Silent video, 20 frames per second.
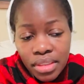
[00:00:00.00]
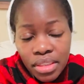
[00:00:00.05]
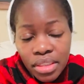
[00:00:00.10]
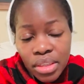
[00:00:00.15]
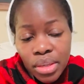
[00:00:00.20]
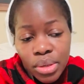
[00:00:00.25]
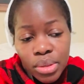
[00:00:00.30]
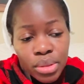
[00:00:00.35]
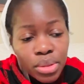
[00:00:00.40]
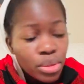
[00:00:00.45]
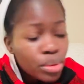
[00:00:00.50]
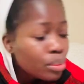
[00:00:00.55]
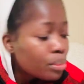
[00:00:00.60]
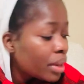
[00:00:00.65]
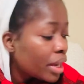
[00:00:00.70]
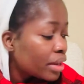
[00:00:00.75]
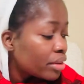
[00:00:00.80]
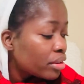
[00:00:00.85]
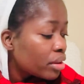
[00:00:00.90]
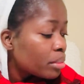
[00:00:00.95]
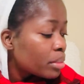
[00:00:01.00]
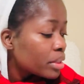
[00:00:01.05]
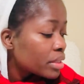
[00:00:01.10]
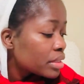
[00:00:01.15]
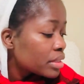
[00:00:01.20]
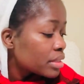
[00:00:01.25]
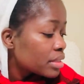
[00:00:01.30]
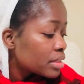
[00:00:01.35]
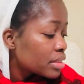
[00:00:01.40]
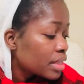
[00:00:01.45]
use to buy
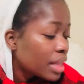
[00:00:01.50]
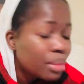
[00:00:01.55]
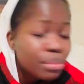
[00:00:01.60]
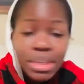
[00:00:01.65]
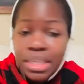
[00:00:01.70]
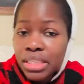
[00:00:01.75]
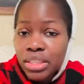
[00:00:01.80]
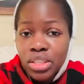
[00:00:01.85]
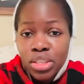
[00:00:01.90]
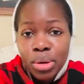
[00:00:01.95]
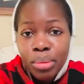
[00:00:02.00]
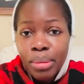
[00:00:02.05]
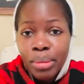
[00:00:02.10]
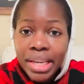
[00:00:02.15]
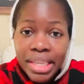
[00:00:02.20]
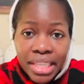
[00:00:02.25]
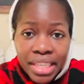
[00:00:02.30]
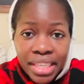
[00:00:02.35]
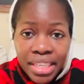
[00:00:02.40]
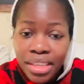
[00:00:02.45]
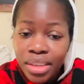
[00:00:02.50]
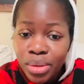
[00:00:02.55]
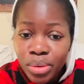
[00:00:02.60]
robots, I mean, it's your money.